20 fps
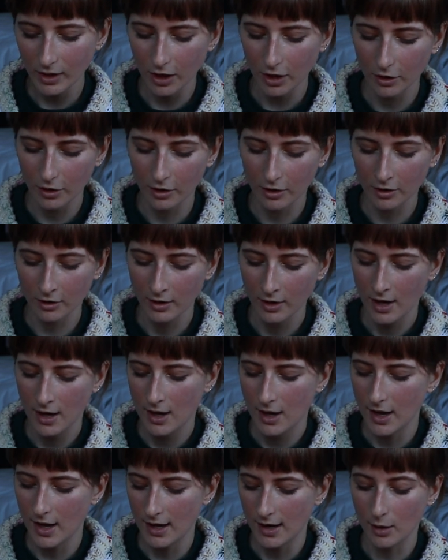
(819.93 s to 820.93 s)
you know,
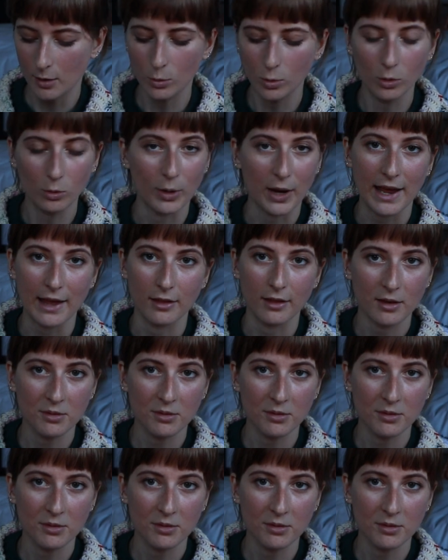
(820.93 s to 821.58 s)
and I will wear